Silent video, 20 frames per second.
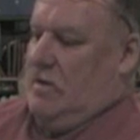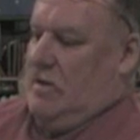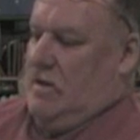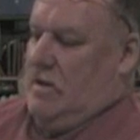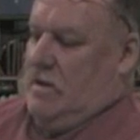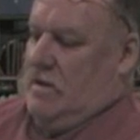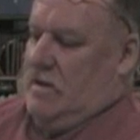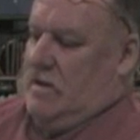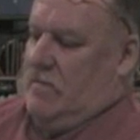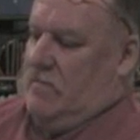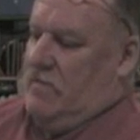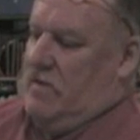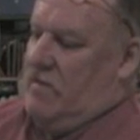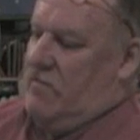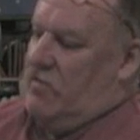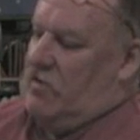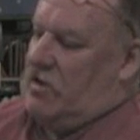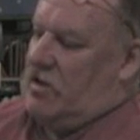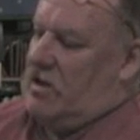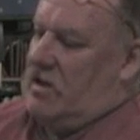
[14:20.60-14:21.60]
and I've
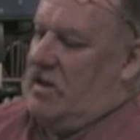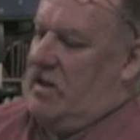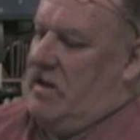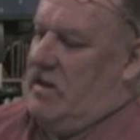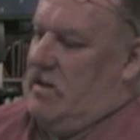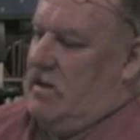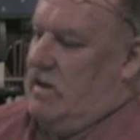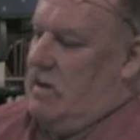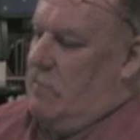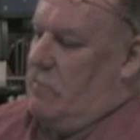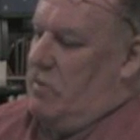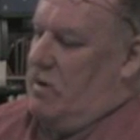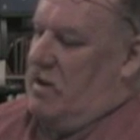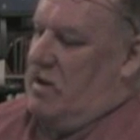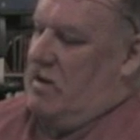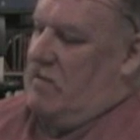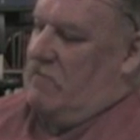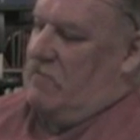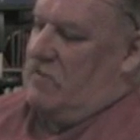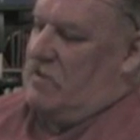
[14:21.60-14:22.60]
never cleaned it up
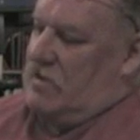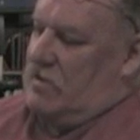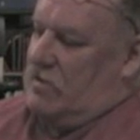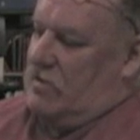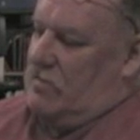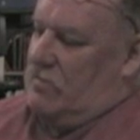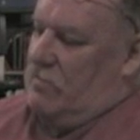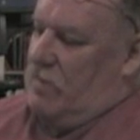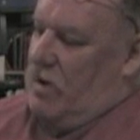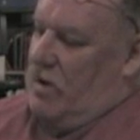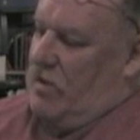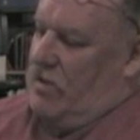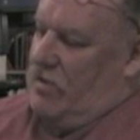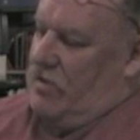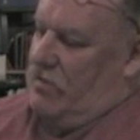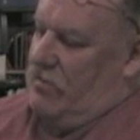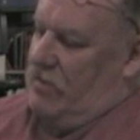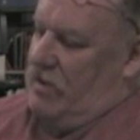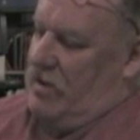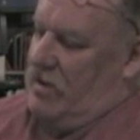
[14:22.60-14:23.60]
enough to bother
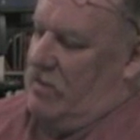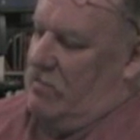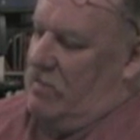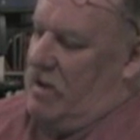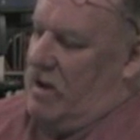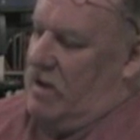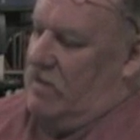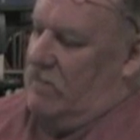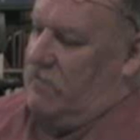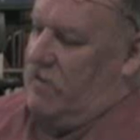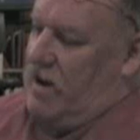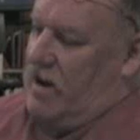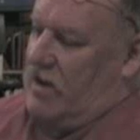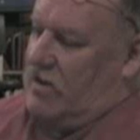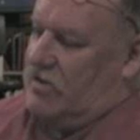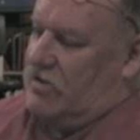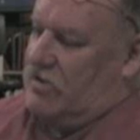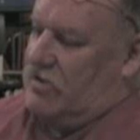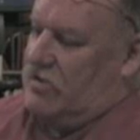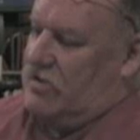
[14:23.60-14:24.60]
to read the
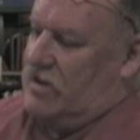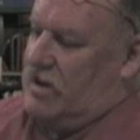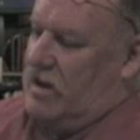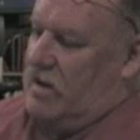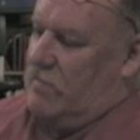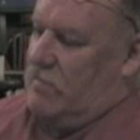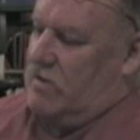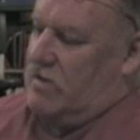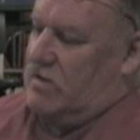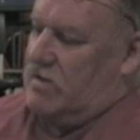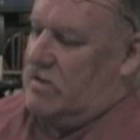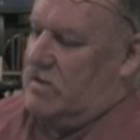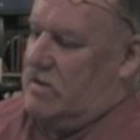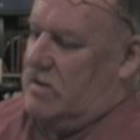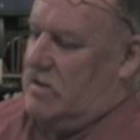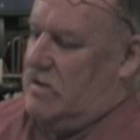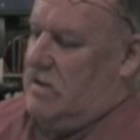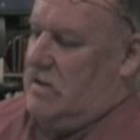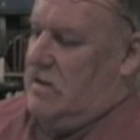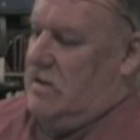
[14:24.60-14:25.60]
manufacturer's name, because
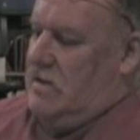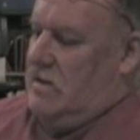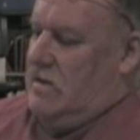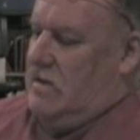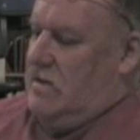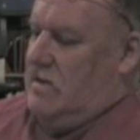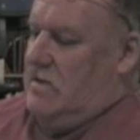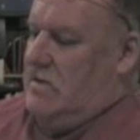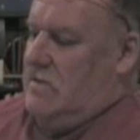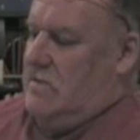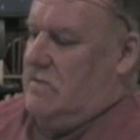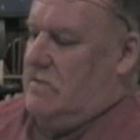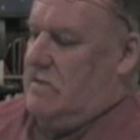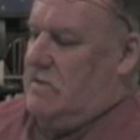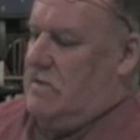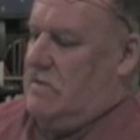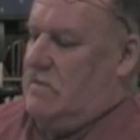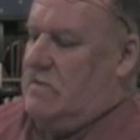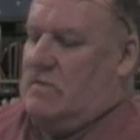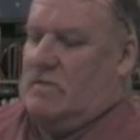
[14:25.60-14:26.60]
you know,
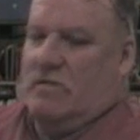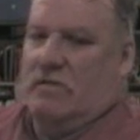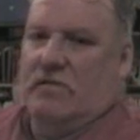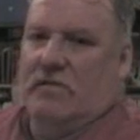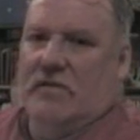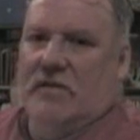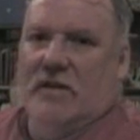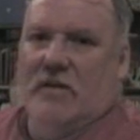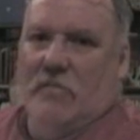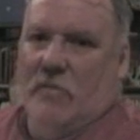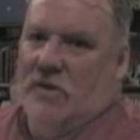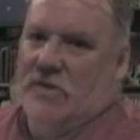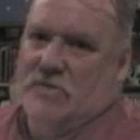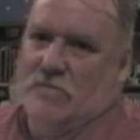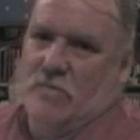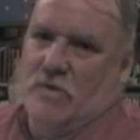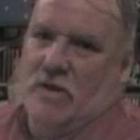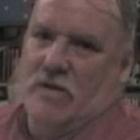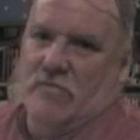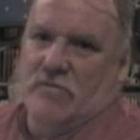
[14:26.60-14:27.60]
that
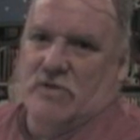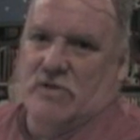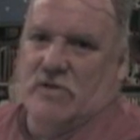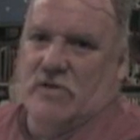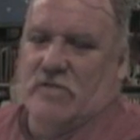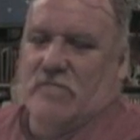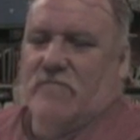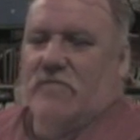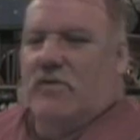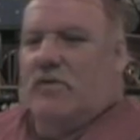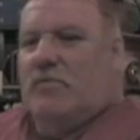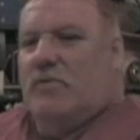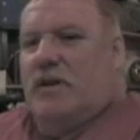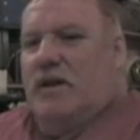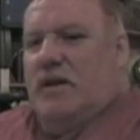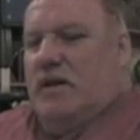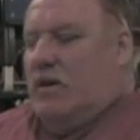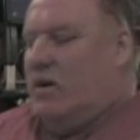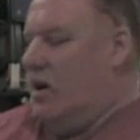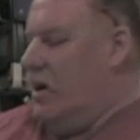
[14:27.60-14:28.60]
wasn't what I was looking for when
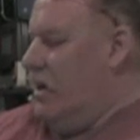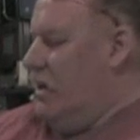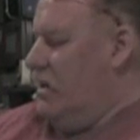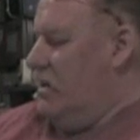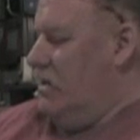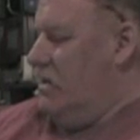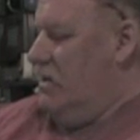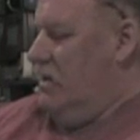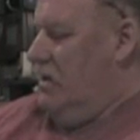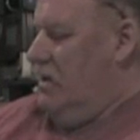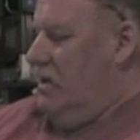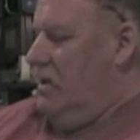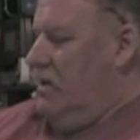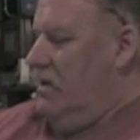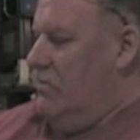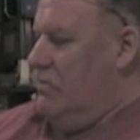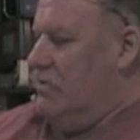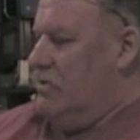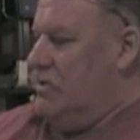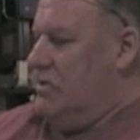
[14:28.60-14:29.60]
I got it.
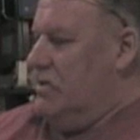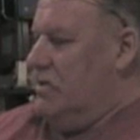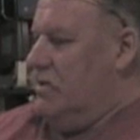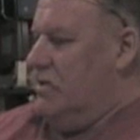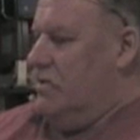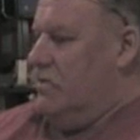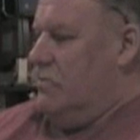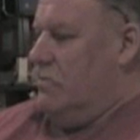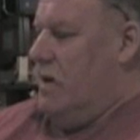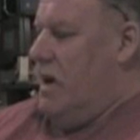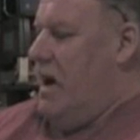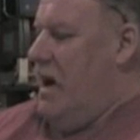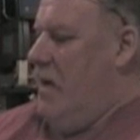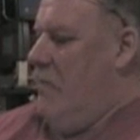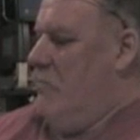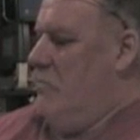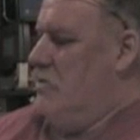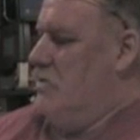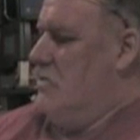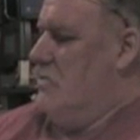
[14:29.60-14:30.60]
It was the
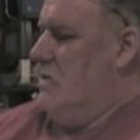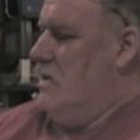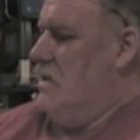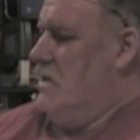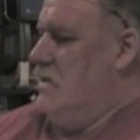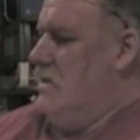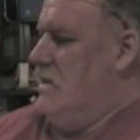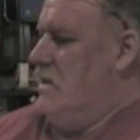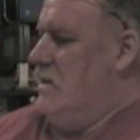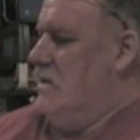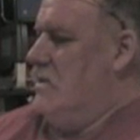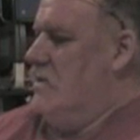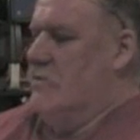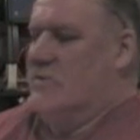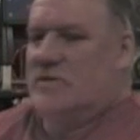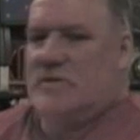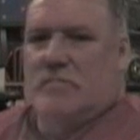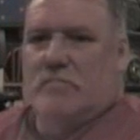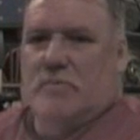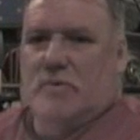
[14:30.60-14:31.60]
RAM, so anything in there
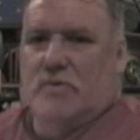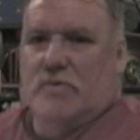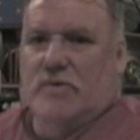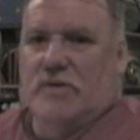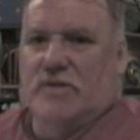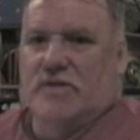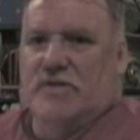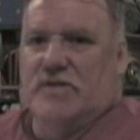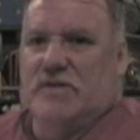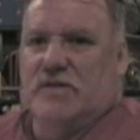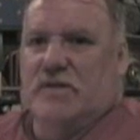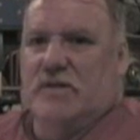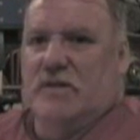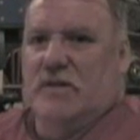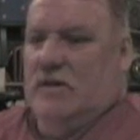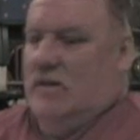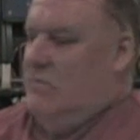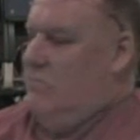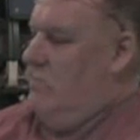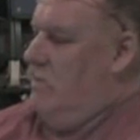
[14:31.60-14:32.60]
was a bonus.
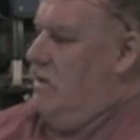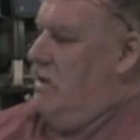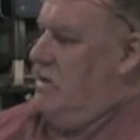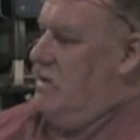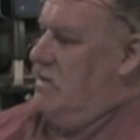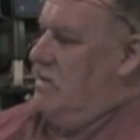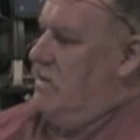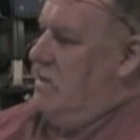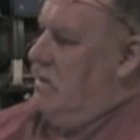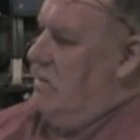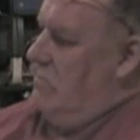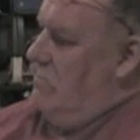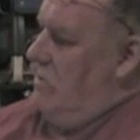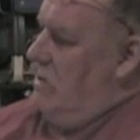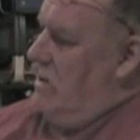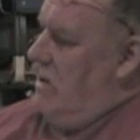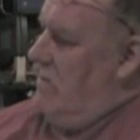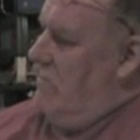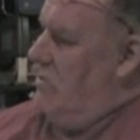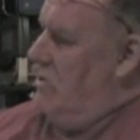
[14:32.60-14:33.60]
But
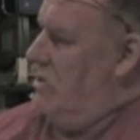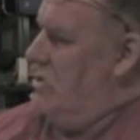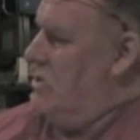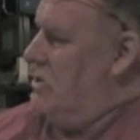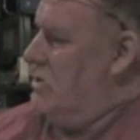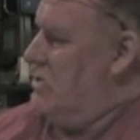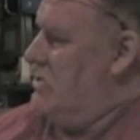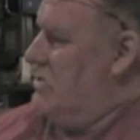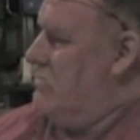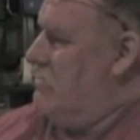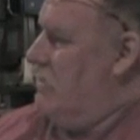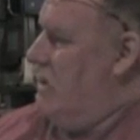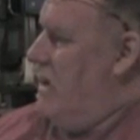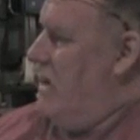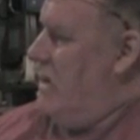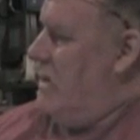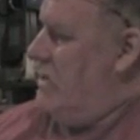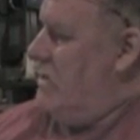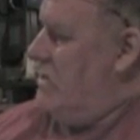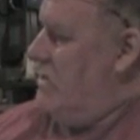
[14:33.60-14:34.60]
when you have it adjusted
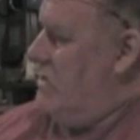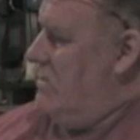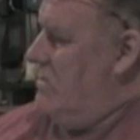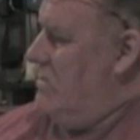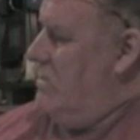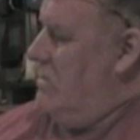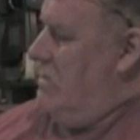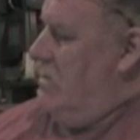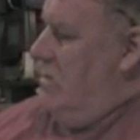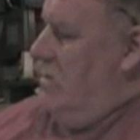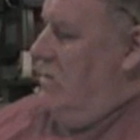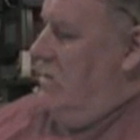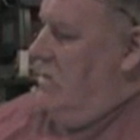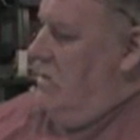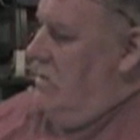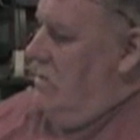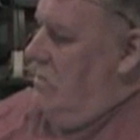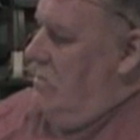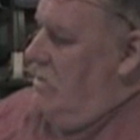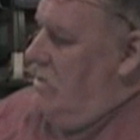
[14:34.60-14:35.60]
right,
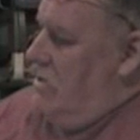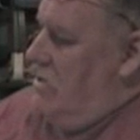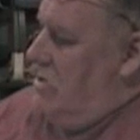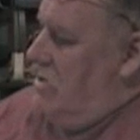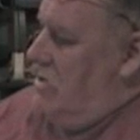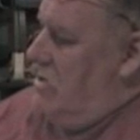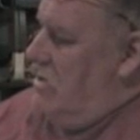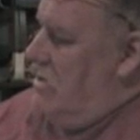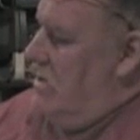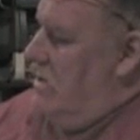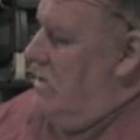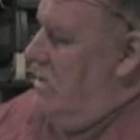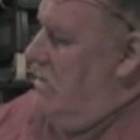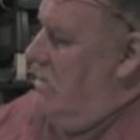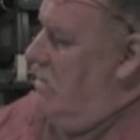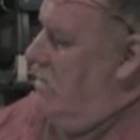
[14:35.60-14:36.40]
you know, it's just a